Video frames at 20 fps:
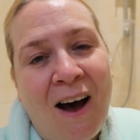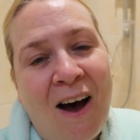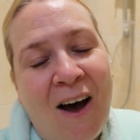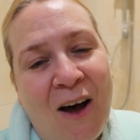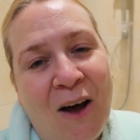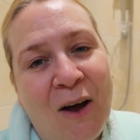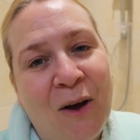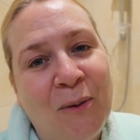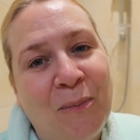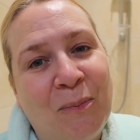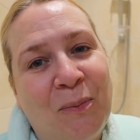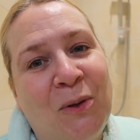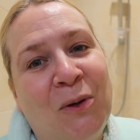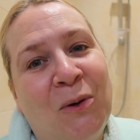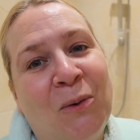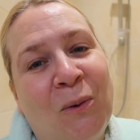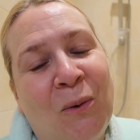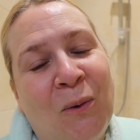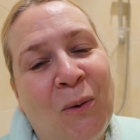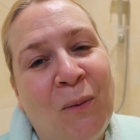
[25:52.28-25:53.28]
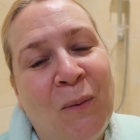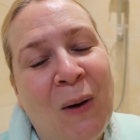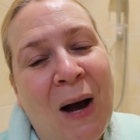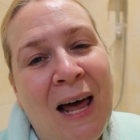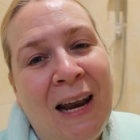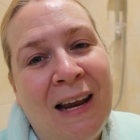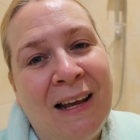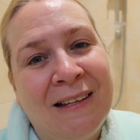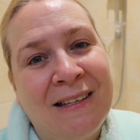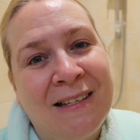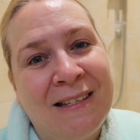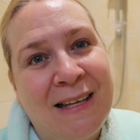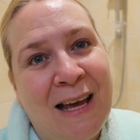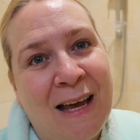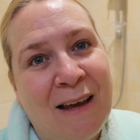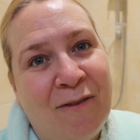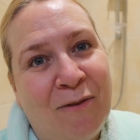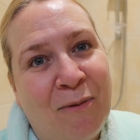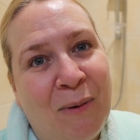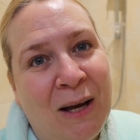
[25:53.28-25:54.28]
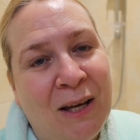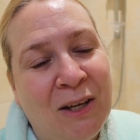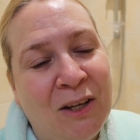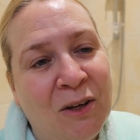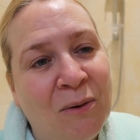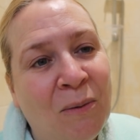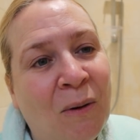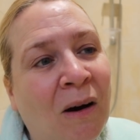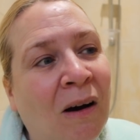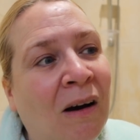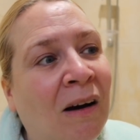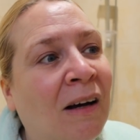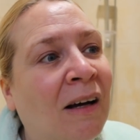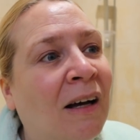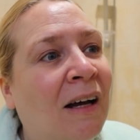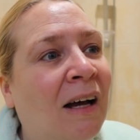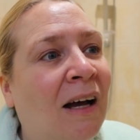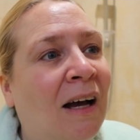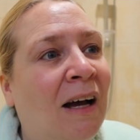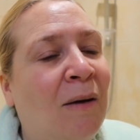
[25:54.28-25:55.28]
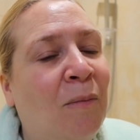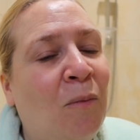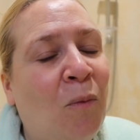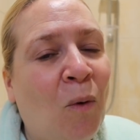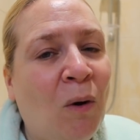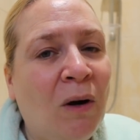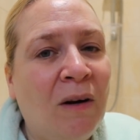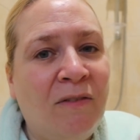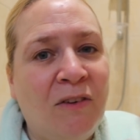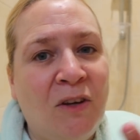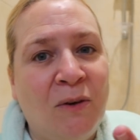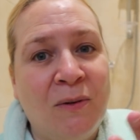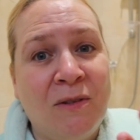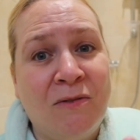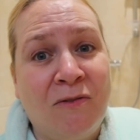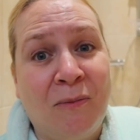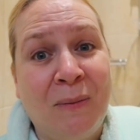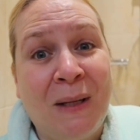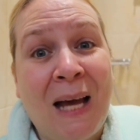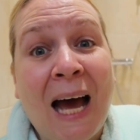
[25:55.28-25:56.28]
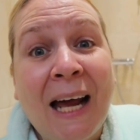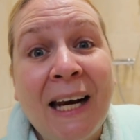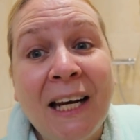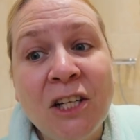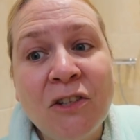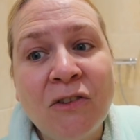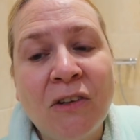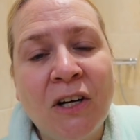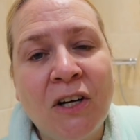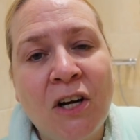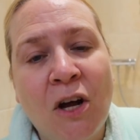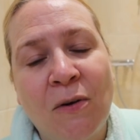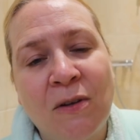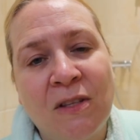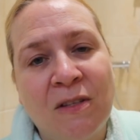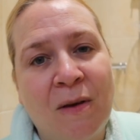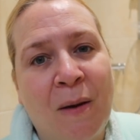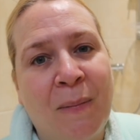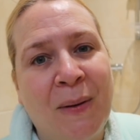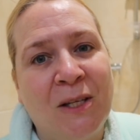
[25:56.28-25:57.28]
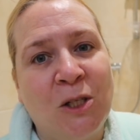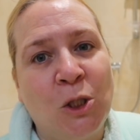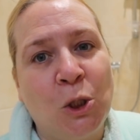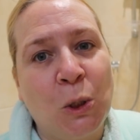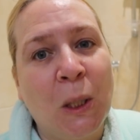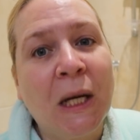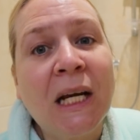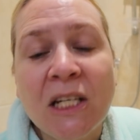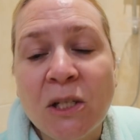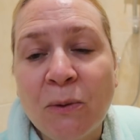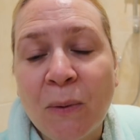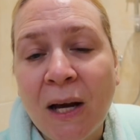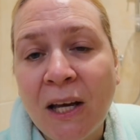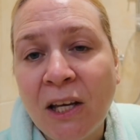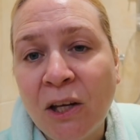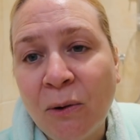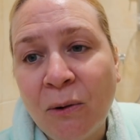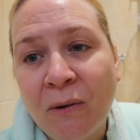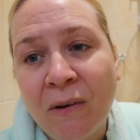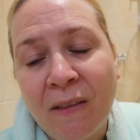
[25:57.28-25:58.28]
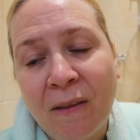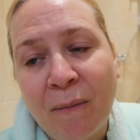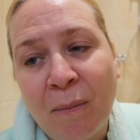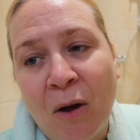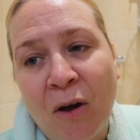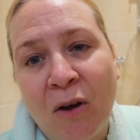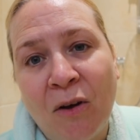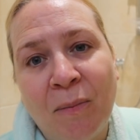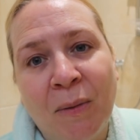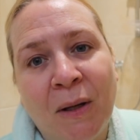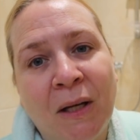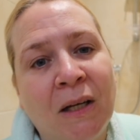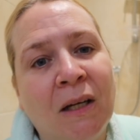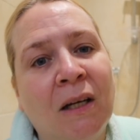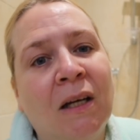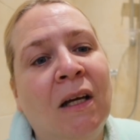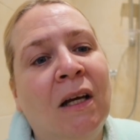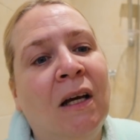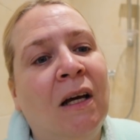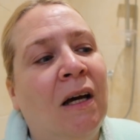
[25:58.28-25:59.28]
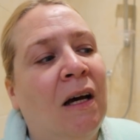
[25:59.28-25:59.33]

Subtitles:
I hope you're all well and safe where you are. One of you is from Canada, and I know it's a bit stricter where you are at the moment.